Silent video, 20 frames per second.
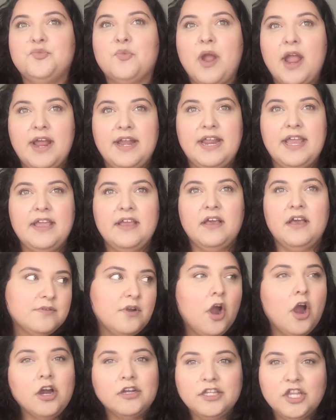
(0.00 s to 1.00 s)
writing
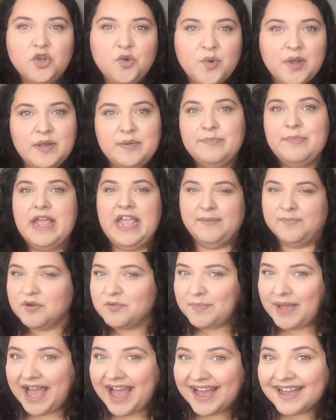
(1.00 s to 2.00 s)
Harlequin
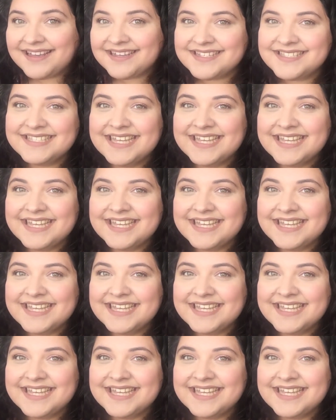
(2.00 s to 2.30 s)
paperbacks